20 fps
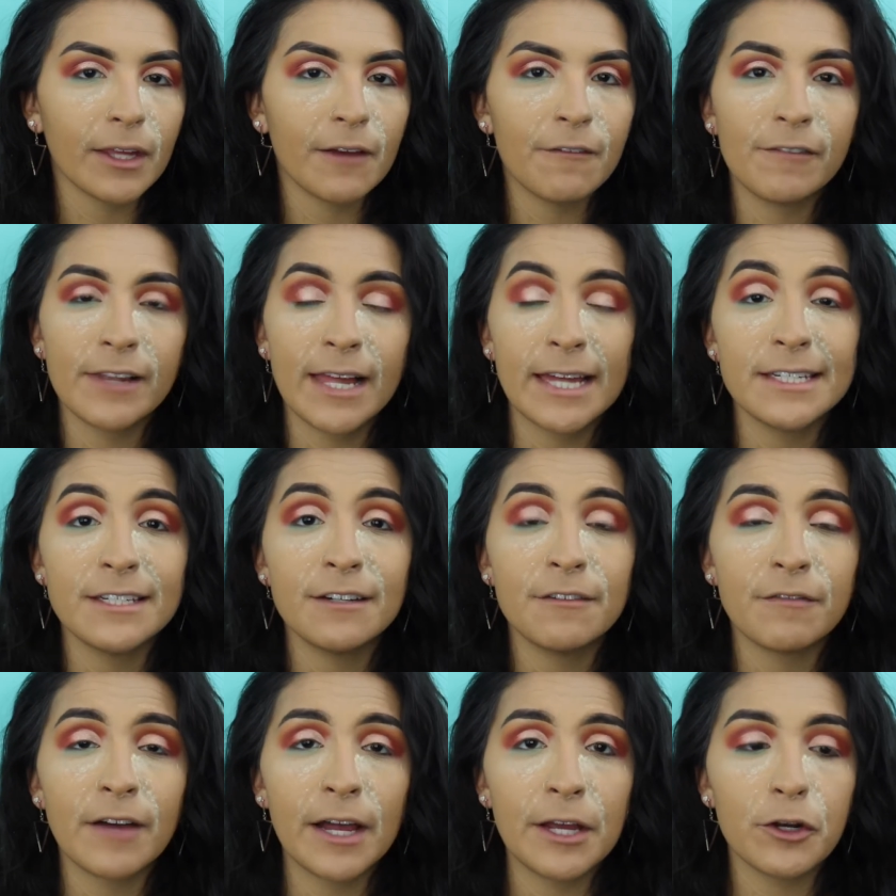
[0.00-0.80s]
flat
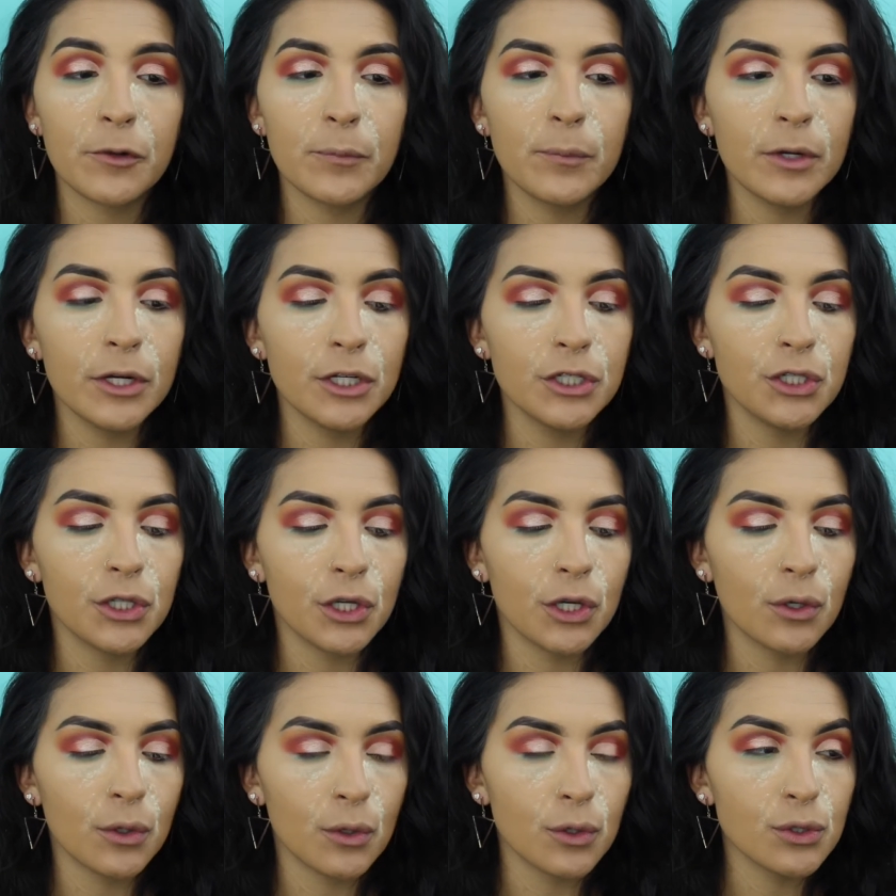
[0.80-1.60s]
definer brush, you
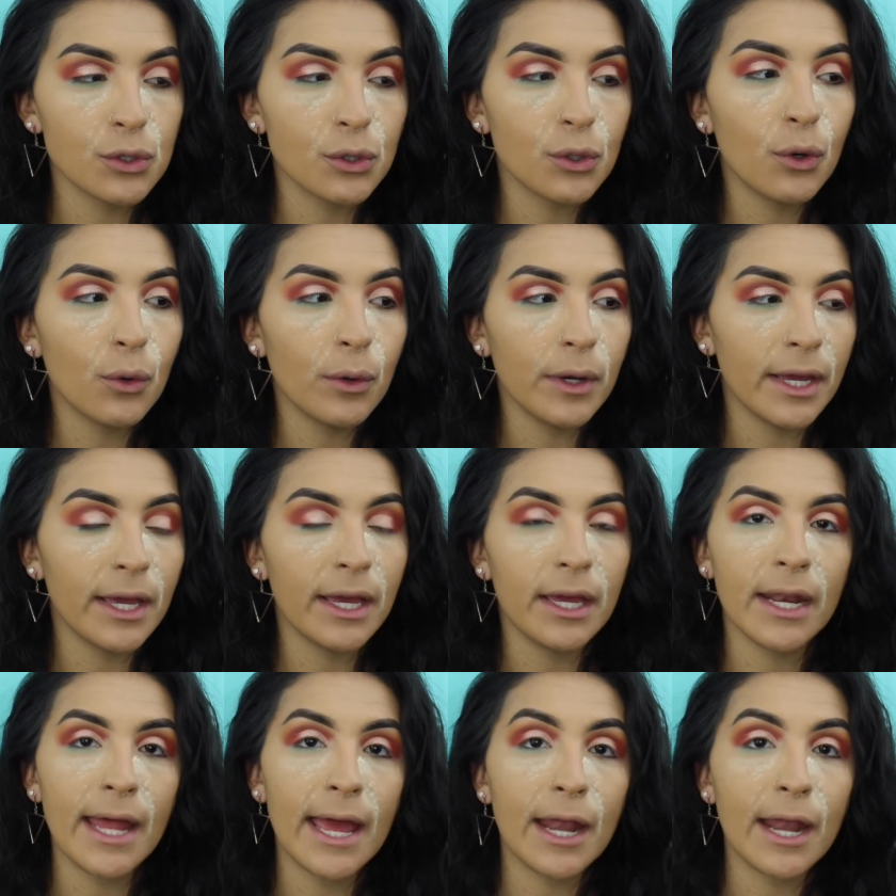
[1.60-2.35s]
can also go ahead